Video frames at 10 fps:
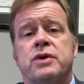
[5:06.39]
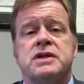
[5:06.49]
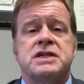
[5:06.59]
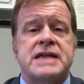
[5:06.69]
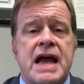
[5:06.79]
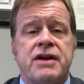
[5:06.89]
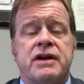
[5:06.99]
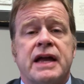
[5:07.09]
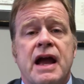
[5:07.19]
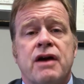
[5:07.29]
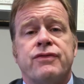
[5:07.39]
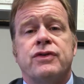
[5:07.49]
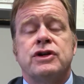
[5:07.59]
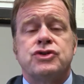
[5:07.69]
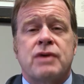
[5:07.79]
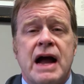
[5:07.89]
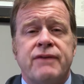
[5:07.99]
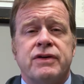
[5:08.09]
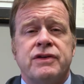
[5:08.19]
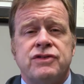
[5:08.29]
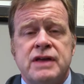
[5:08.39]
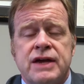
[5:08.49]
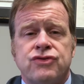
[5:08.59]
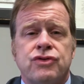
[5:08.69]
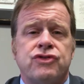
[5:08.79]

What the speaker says: or the standard of care for a driver is this,